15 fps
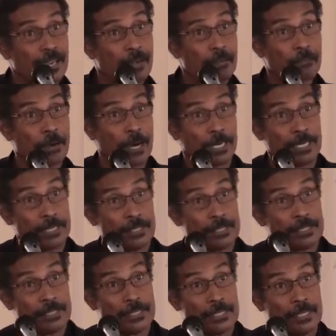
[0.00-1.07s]
Pardon?
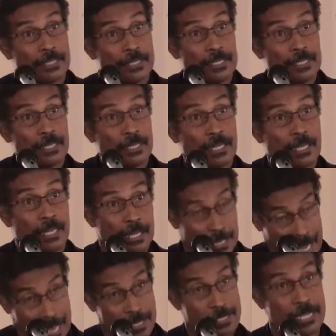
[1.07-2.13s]

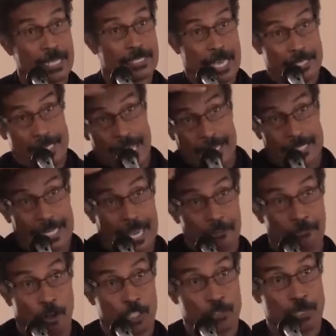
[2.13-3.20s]
Yes, that's exactly that
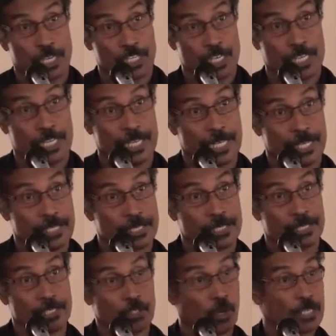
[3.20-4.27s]
false religion in the
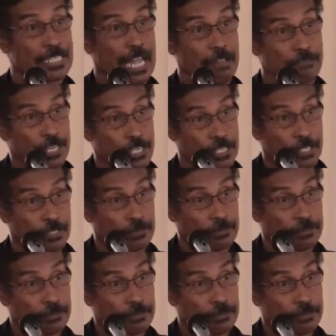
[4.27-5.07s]
East. No salvation.